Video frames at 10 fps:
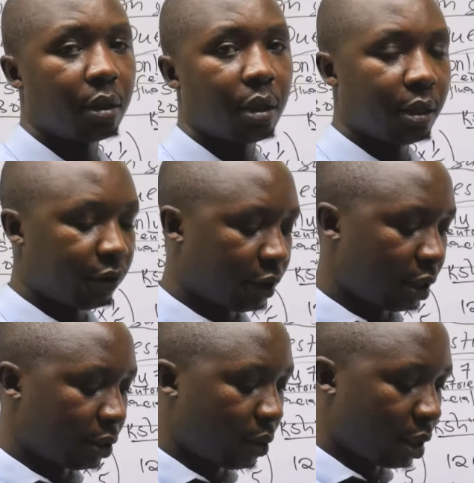there's
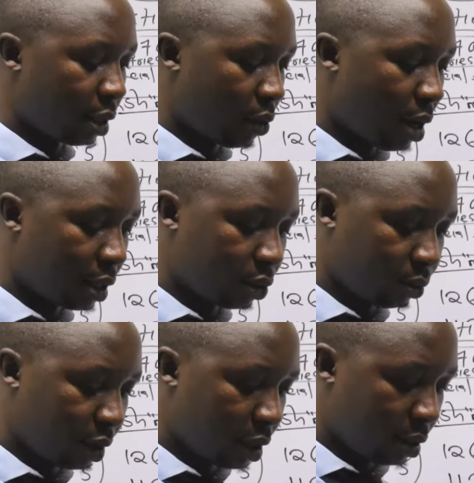various work to
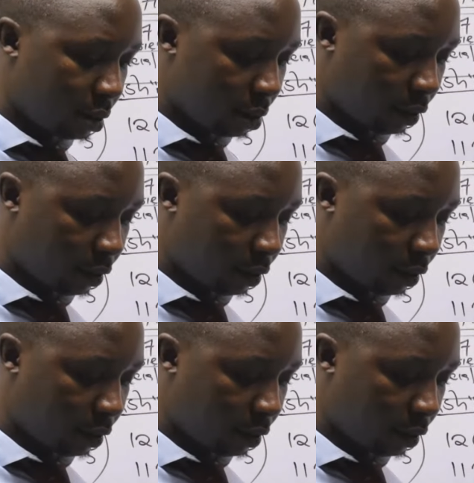be done.